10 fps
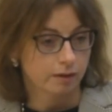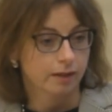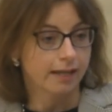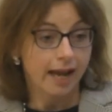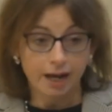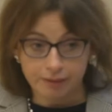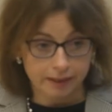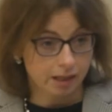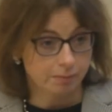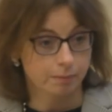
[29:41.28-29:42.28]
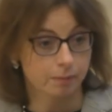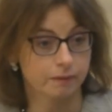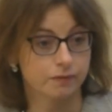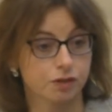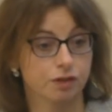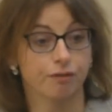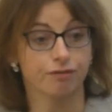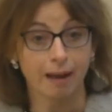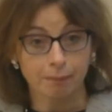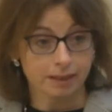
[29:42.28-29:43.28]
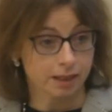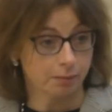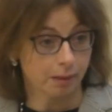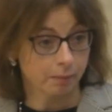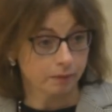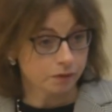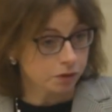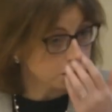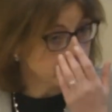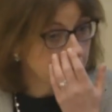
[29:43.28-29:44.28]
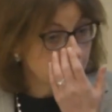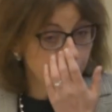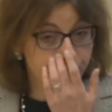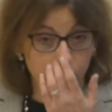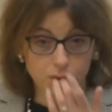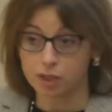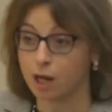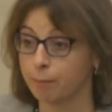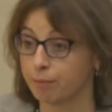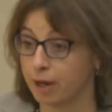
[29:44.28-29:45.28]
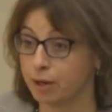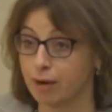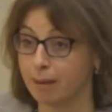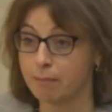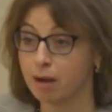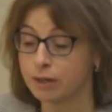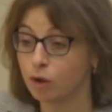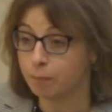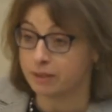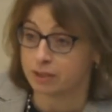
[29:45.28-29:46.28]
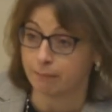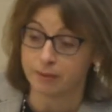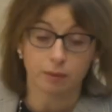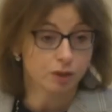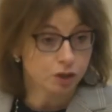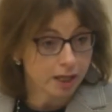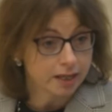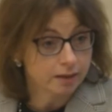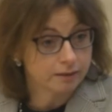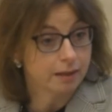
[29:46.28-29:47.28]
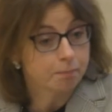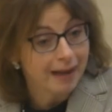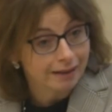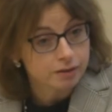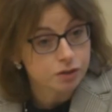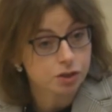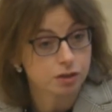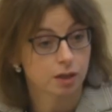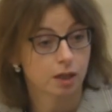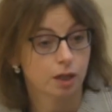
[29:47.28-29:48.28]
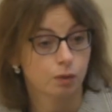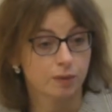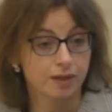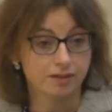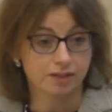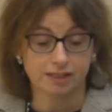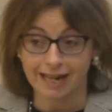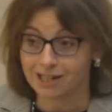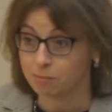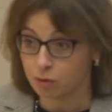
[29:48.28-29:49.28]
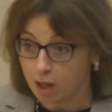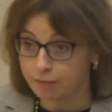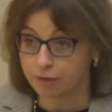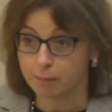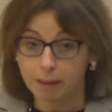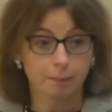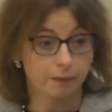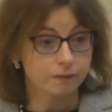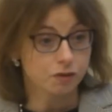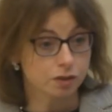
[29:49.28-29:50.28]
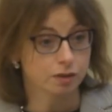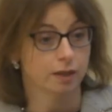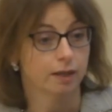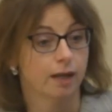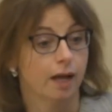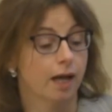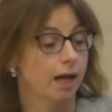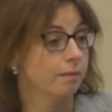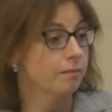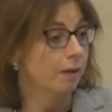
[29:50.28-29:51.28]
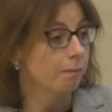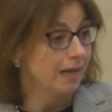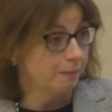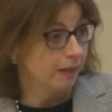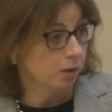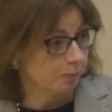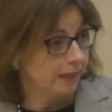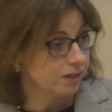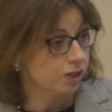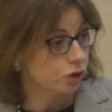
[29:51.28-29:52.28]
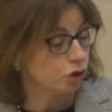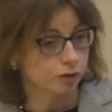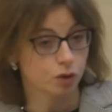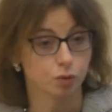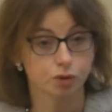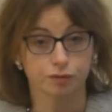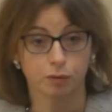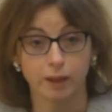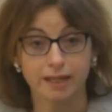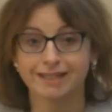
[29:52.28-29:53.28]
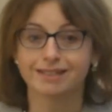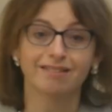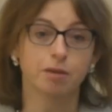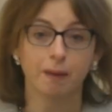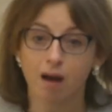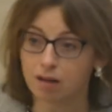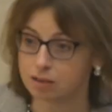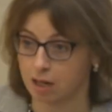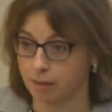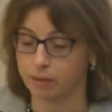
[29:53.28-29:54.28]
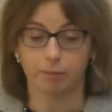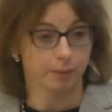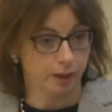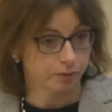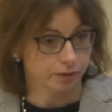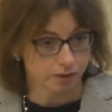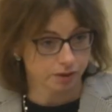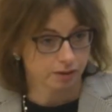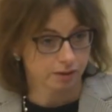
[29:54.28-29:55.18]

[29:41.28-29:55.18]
caring commitments, family commitments. A full-time programme might not be something which they can then balance with understandable life commitments. that may be competing during the course of the week, is there a part-time component